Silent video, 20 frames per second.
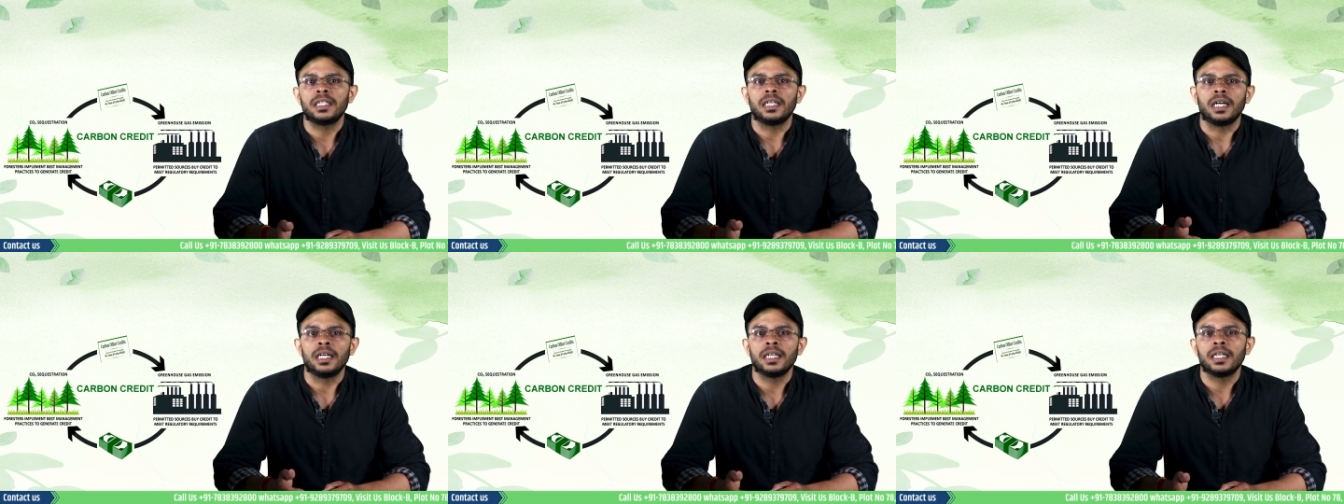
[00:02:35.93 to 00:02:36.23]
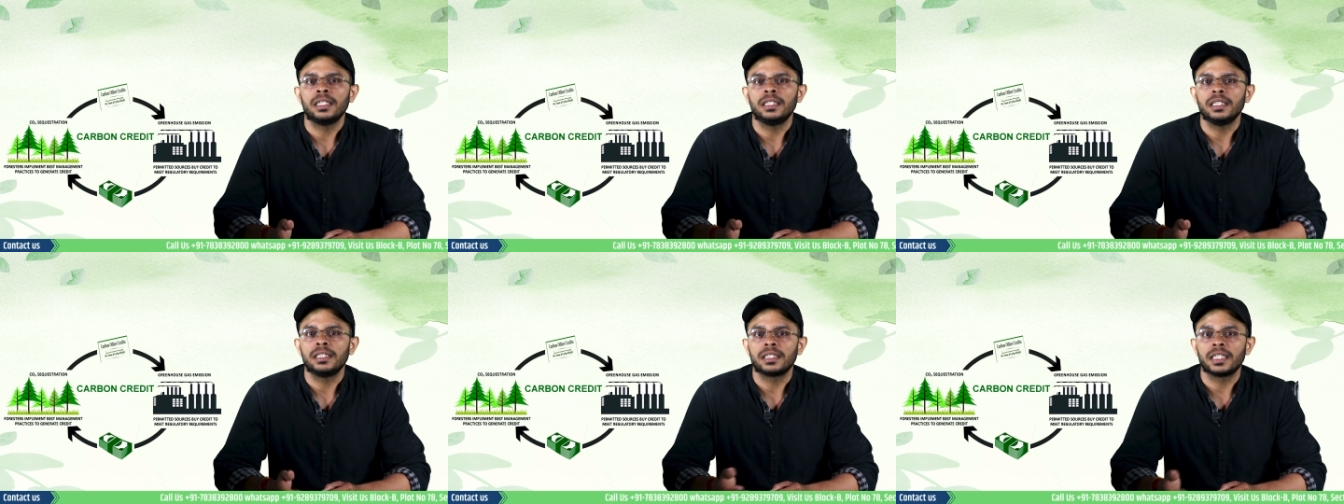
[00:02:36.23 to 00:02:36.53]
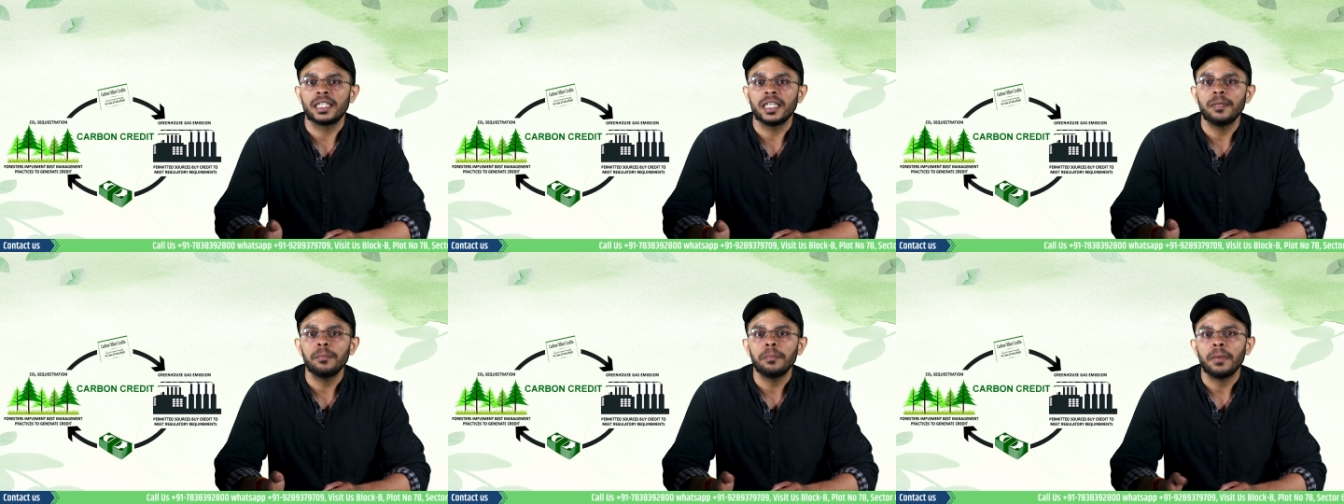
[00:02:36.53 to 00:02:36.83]
under the
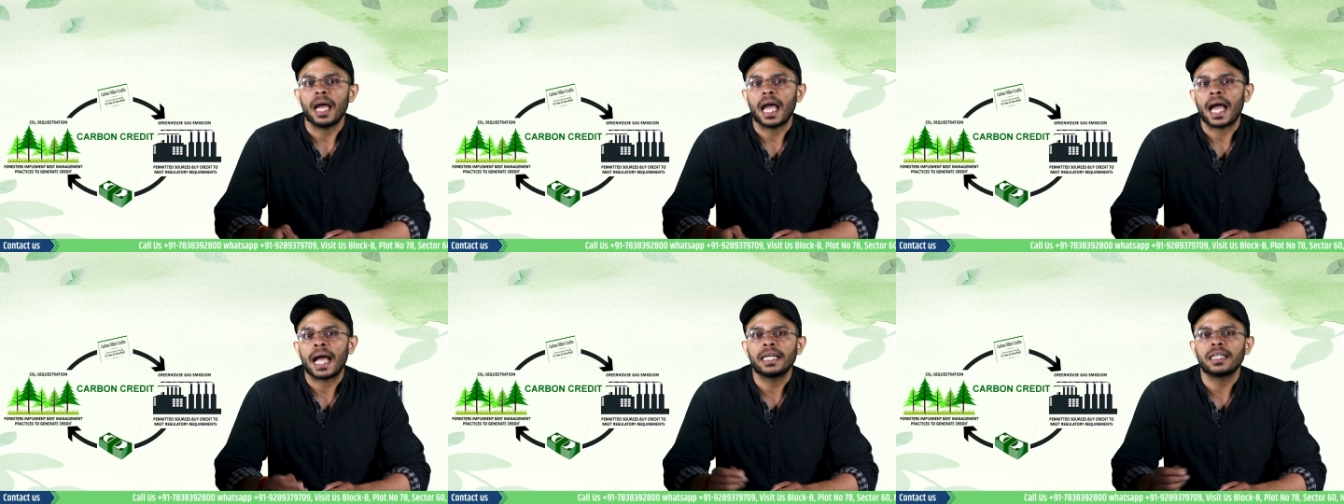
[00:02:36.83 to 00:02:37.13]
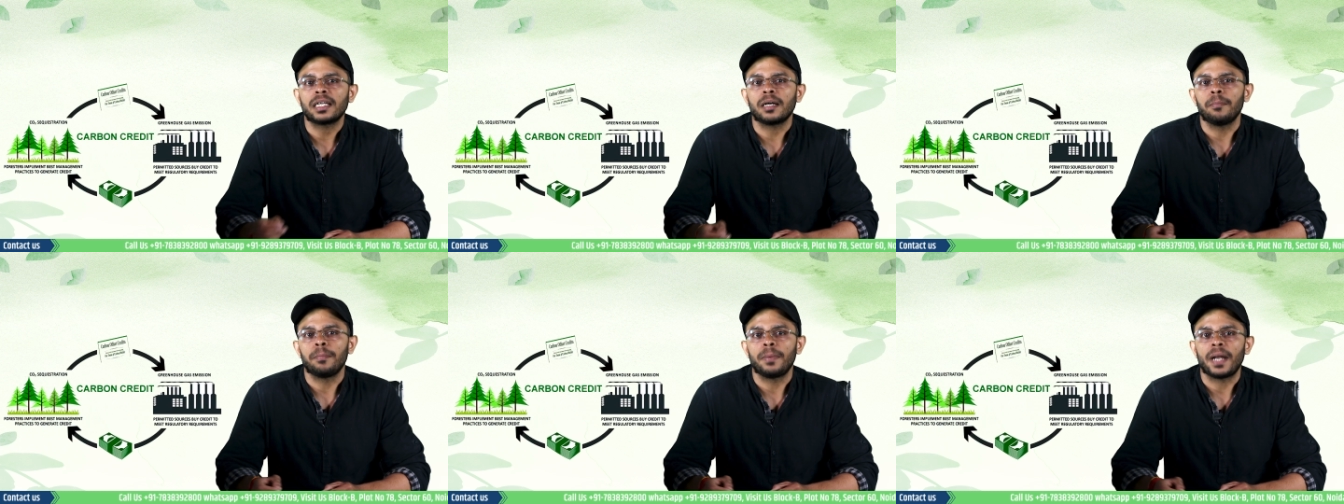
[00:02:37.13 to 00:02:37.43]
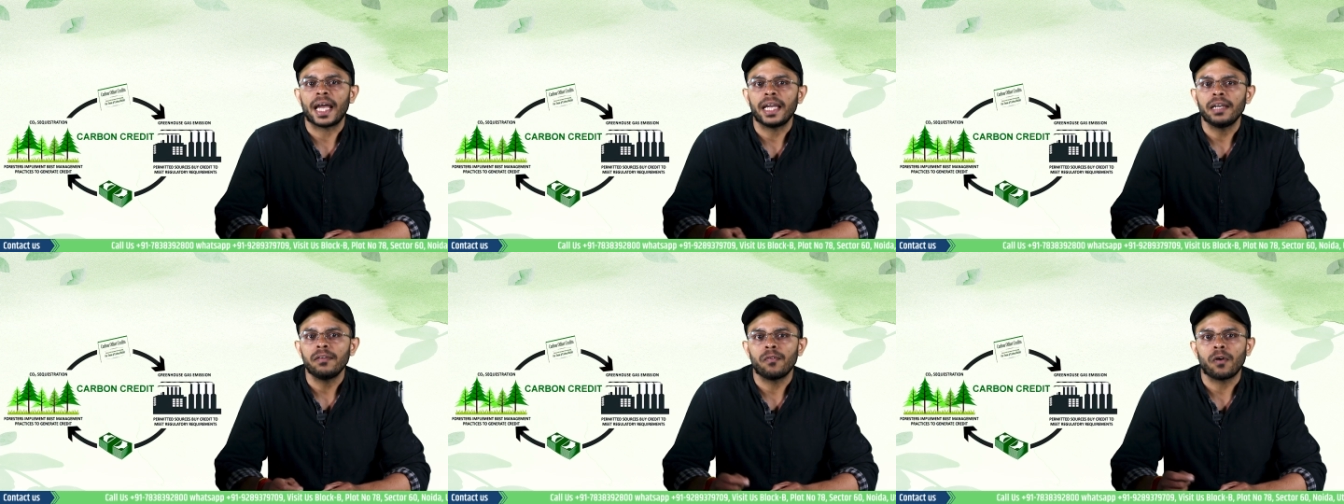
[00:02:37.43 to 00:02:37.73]
scheme and
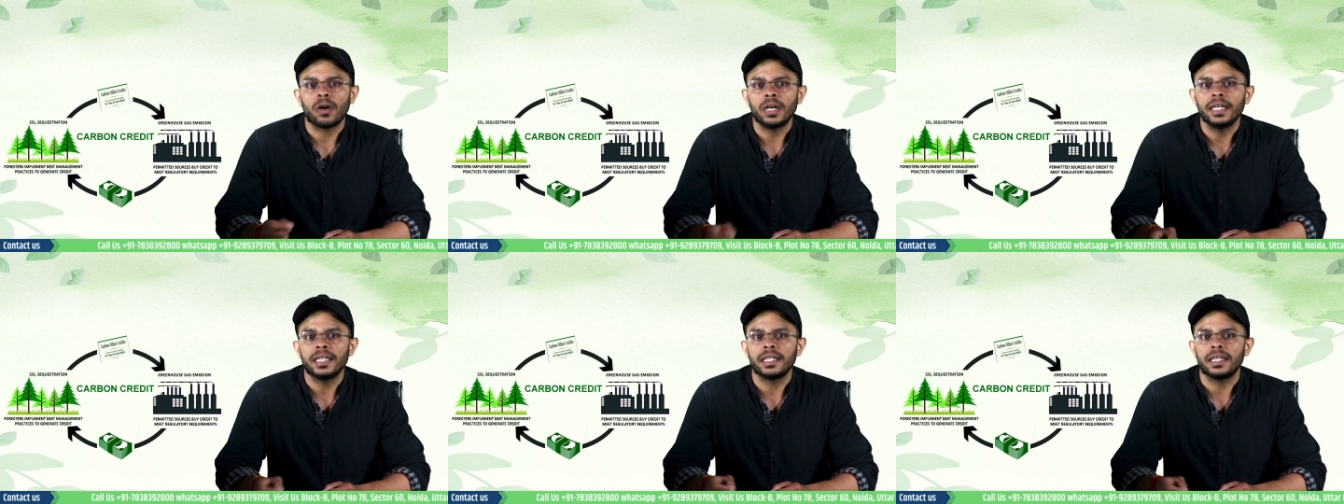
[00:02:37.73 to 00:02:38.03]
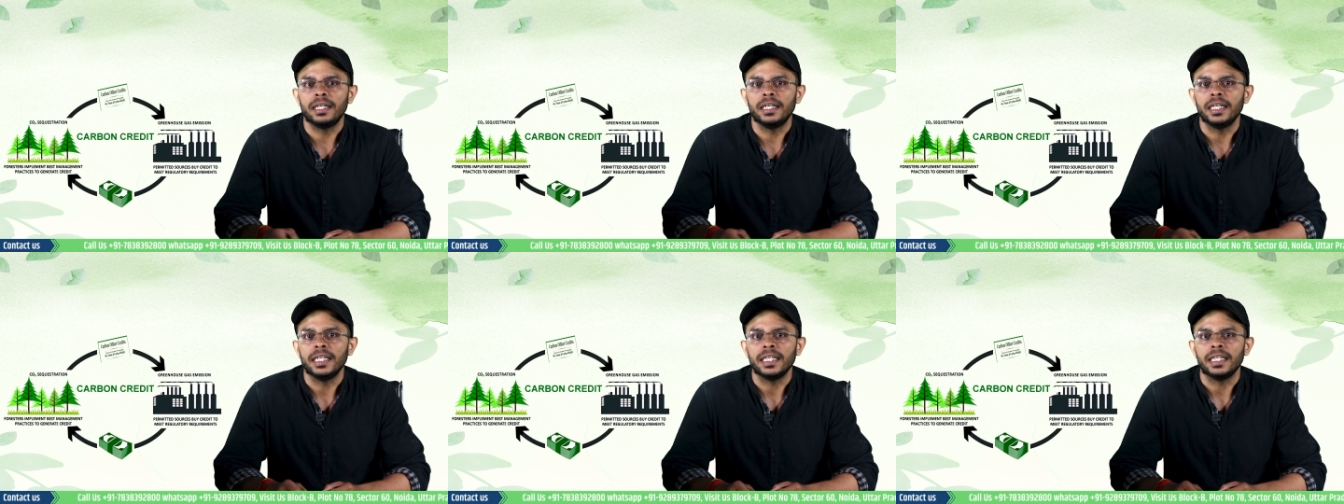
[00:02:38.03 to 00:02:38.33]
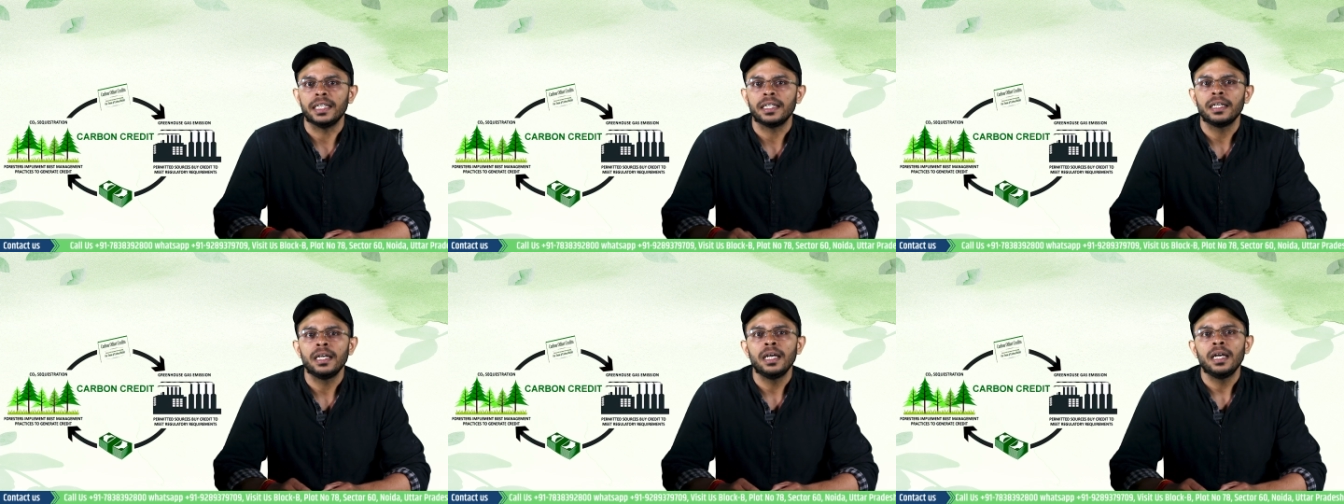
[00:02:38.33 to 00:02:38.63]
comply voluntarily.